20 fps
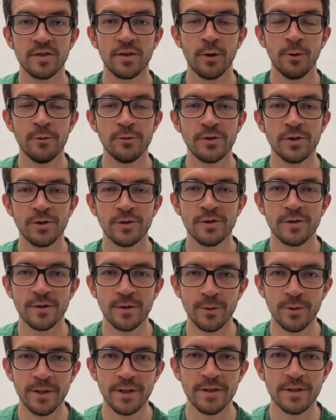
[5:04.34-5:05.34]
told your
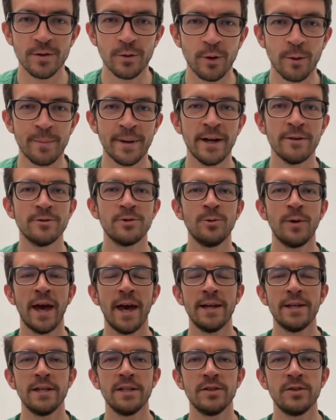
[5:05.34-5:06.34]
students, you're about to
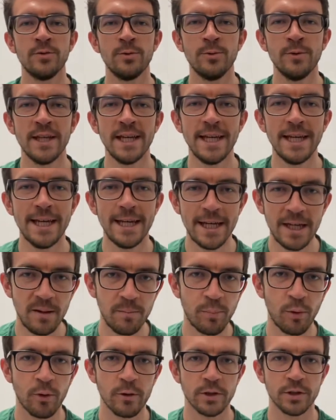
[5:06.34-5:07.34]
head into the
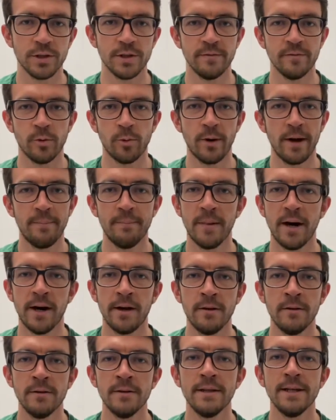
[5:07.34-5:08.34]
E portion of the rep
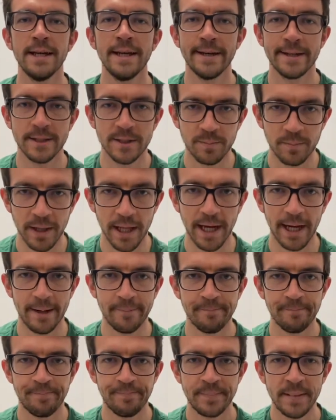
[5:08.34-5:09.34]
model,
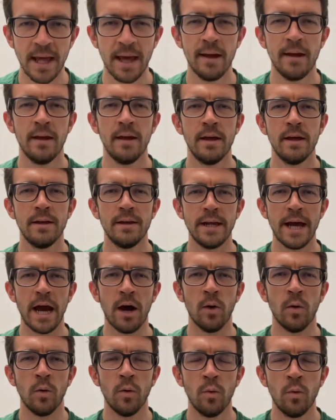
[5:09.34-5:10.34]
explain.
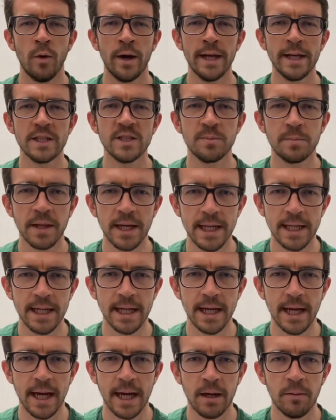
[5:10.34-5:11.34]
Now, when
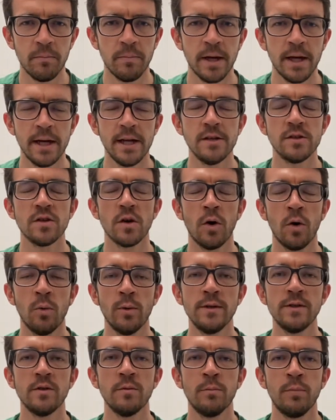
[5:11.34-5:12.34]
explaining a game, it's
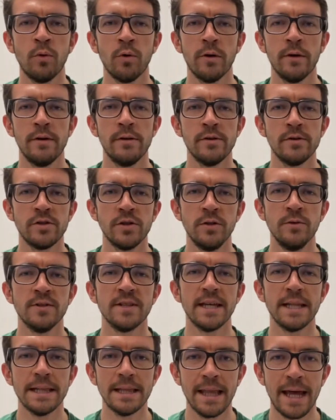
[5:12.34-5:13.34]
always important to
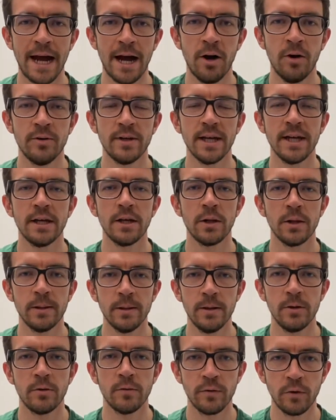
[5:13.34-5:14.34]
use a loud and
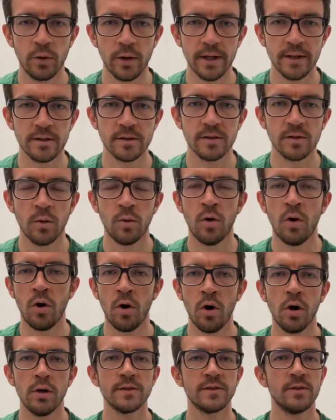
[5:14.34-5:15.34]
clear voice so
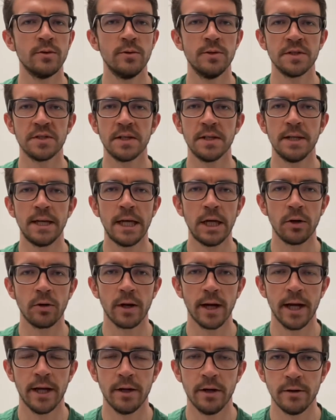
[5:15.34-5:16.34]
all students can
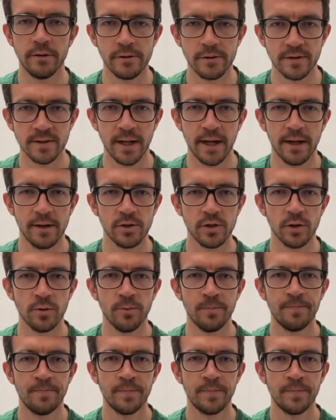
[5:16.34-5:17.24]
hear and understand you.